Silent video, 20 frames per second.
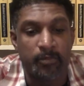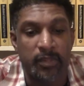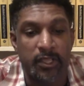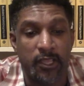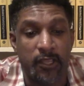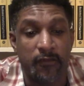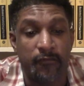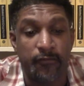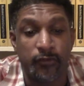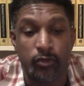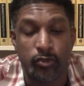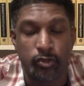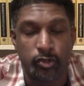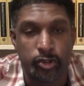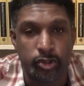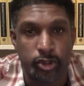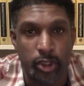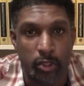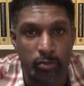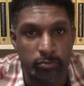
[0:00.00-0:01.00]
If you
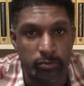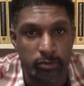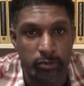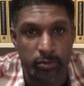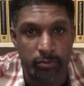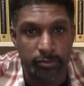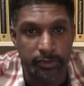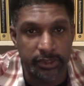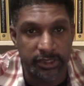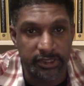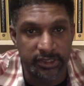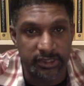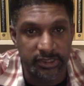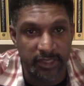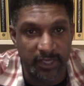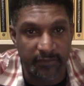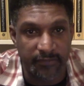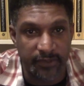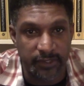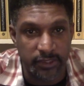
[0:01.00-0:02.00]
don't know these
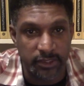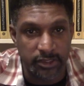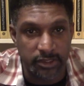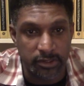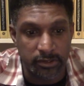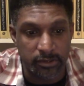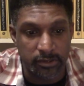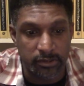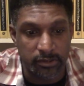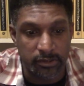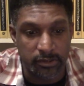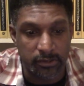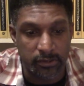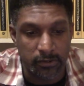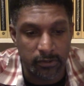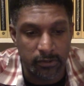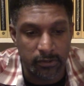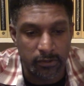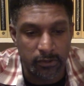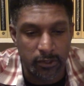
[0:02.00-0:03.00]
definitions,
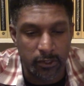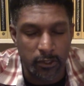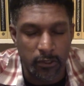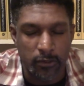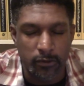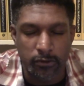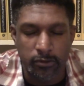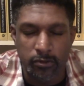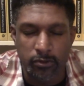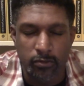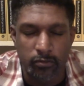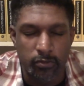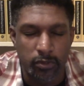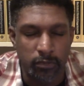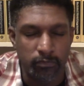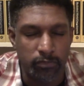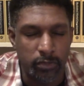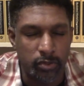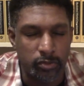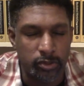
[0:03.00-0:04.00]
you will
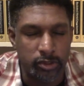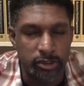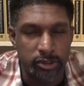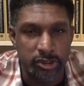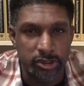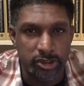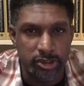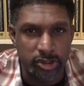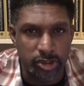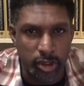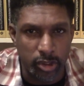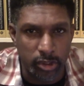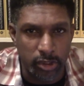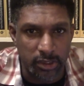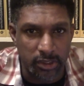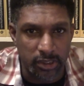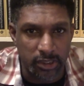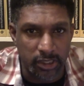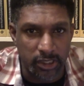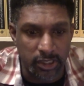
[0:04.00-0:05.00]
most
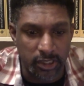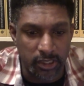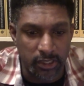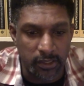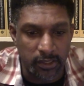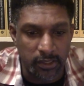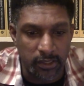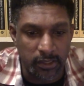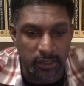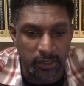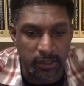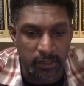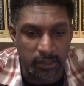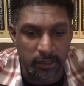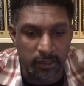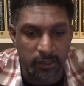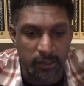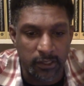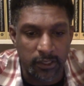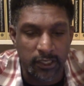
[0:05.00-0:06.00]
certainly,
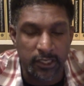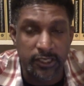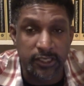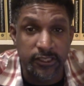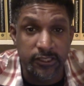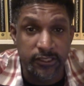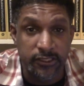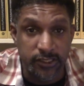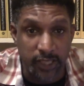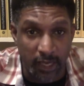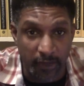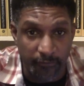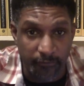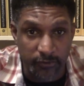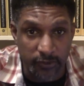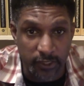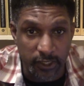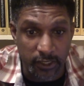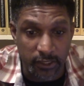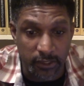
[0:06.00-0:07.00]

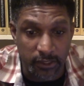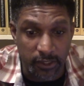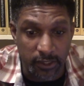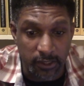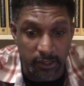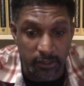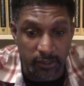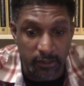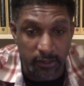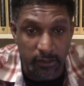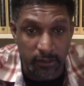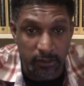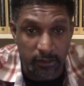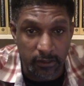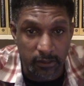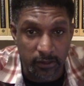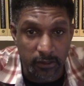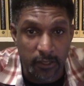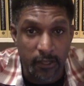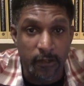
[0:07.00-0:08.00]
definitely,
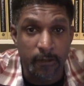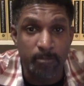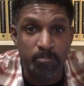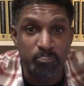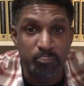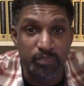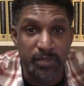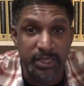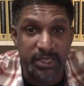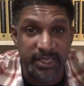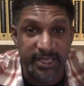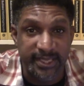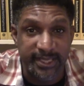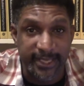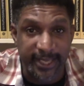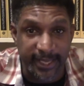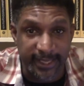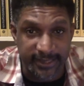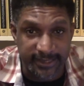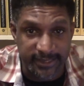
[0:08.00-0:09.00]
be
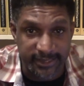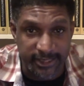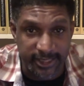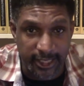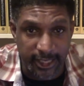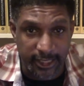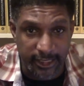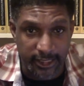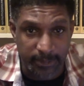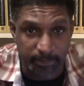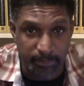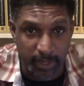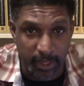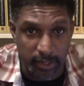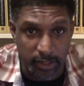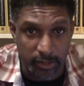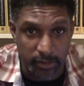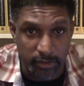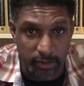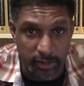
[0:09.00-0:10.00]
gaslighted by
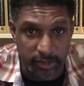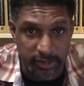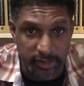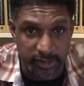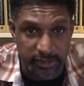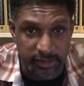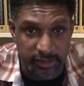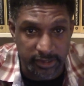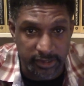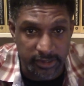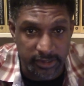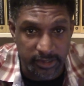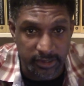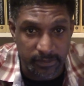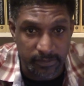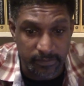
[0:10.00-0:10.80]
a narcissist.